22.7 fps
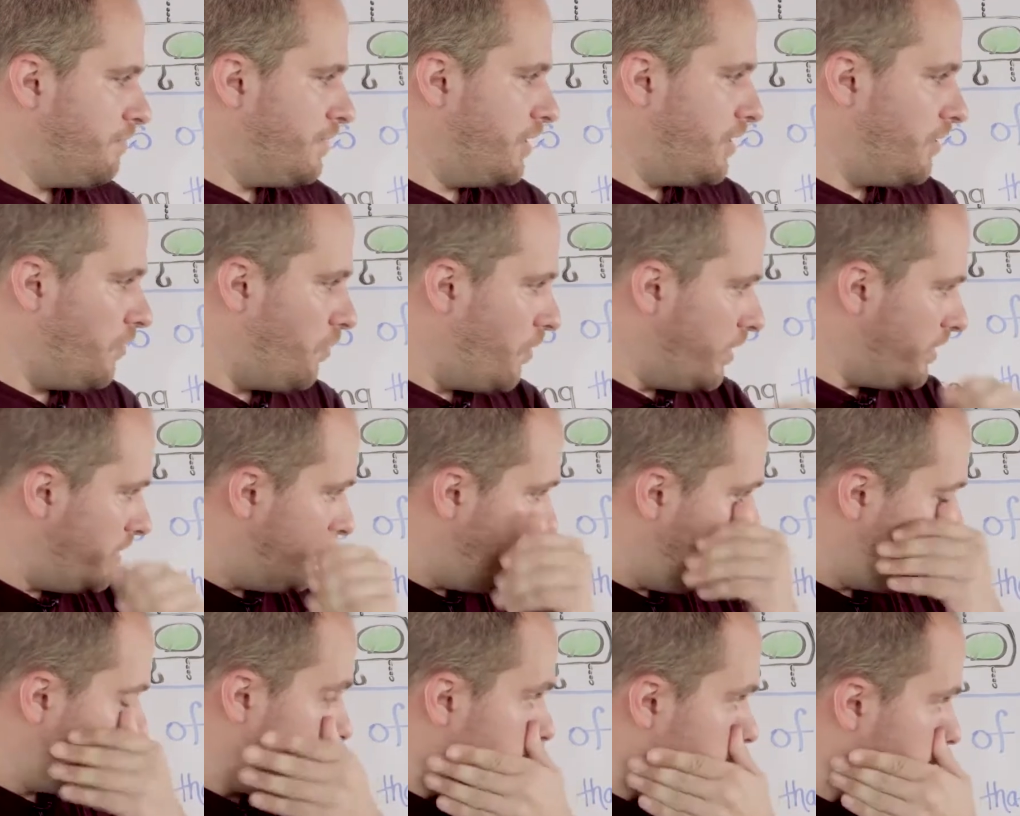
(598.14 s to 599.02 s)
But what
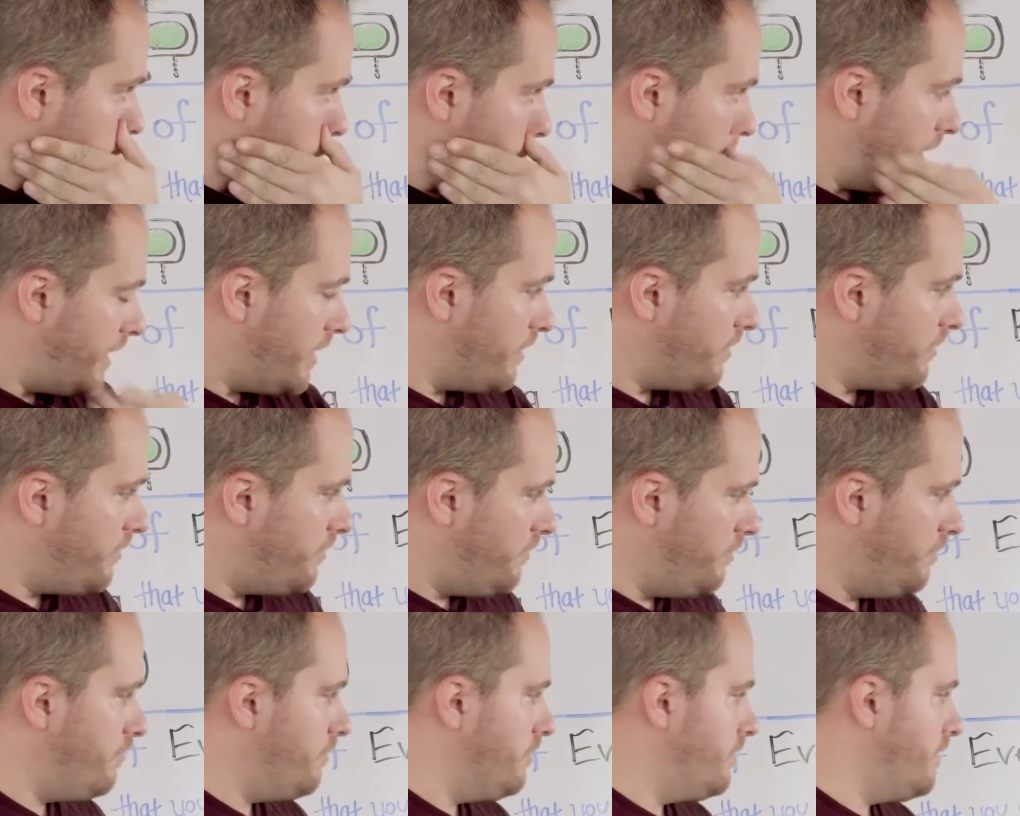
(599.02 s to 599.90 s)
you have to look at,
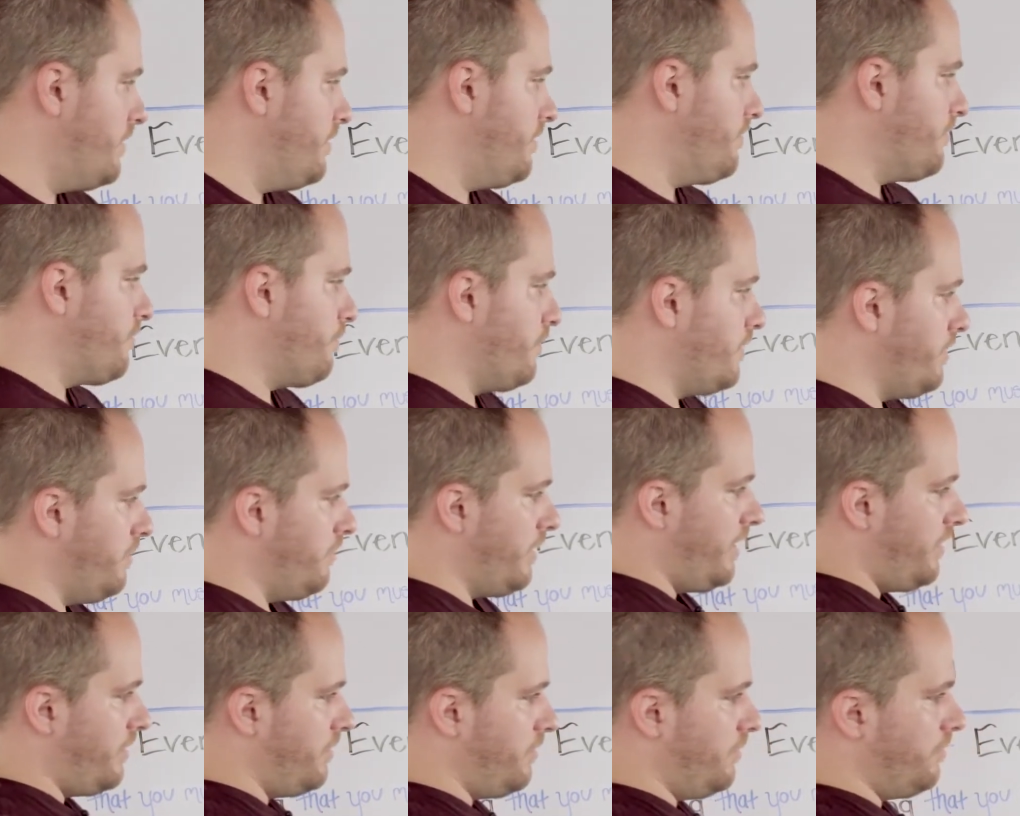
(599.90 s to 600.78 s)
too, is when
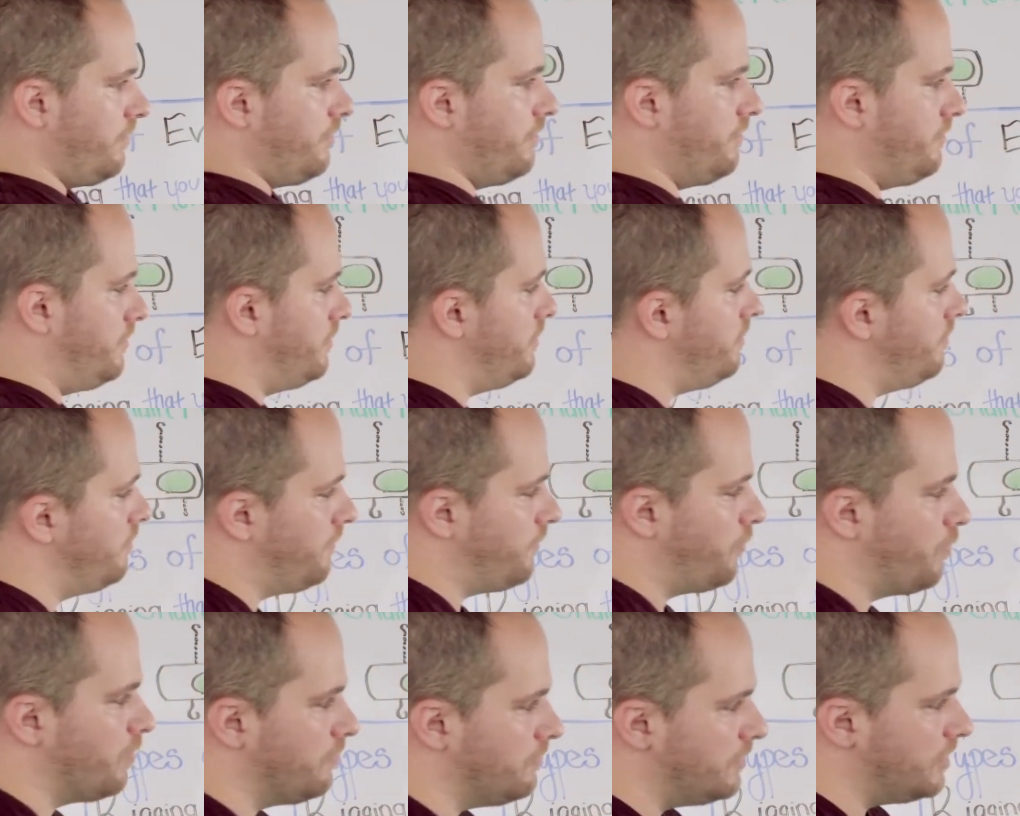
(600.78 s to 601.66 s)
you add in your
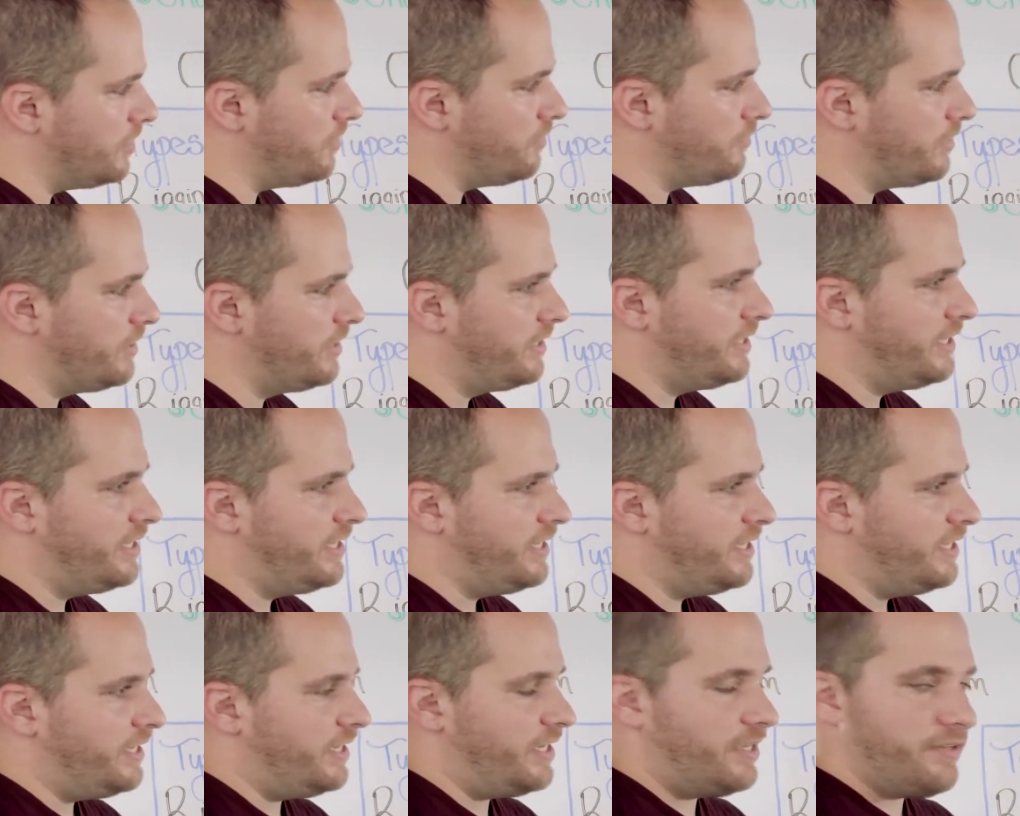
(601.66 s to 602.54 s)
uniform load,
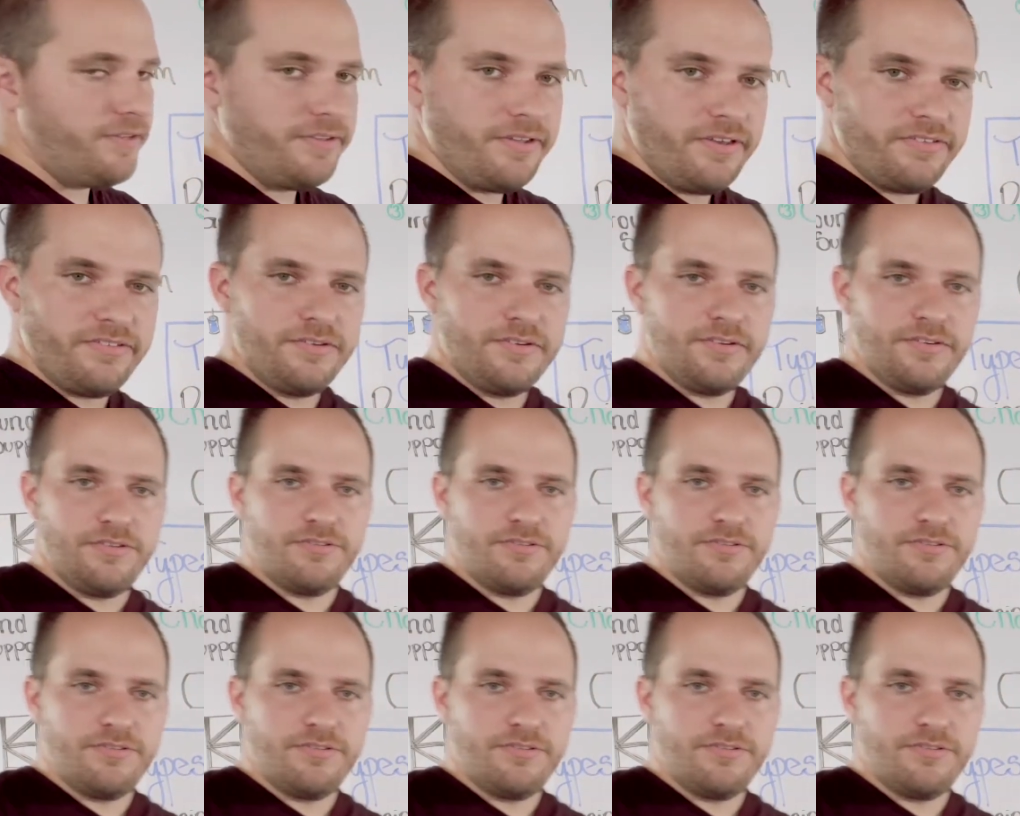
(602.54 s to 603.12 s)
it doesn't